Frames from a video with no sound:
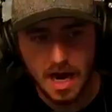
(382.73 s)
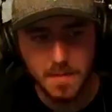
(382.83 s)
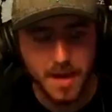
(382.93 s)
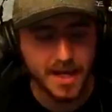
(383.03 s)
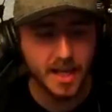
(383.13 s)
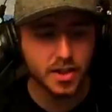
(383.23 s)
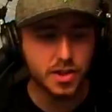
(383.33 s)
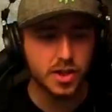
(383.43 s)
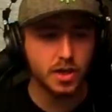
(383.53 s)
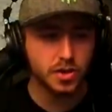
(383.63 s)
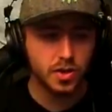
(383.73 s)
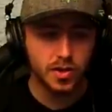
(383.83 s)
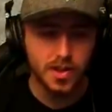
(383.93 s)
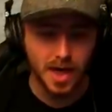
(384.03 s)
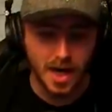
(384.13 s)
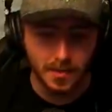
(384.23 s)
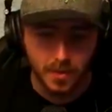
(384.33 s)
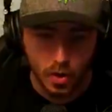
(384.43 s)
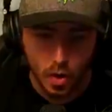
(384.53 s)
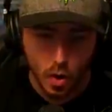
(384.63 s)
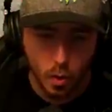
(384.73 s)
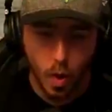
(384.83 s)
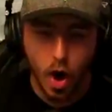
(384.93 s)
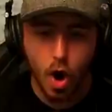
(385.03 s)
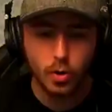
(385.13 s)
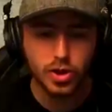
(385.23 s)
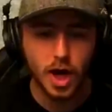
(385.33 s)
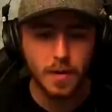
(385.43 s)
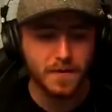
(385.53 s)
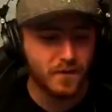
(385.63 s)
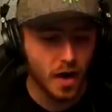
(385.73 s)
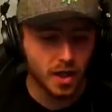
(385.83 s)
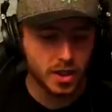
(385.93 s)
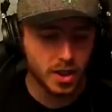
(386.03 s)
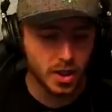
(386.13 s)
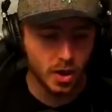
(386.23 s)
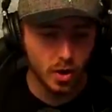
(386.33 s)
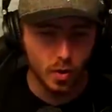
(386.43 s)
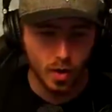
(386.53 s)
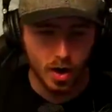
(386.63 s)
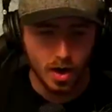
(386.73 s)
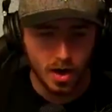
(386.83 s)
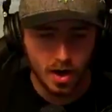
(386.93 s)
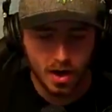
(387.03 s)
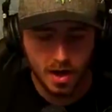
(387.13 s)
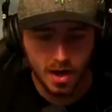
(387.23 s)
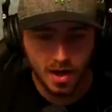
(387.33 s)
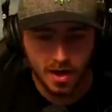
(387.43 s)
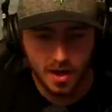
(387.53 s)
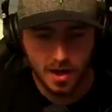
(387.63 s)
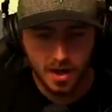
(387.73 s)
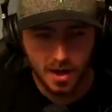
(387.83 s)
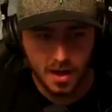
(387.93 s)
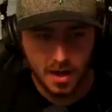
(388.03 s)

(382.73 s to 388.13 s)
I'm making such good time! Whoa! Jabba, fuck you! Buddy, are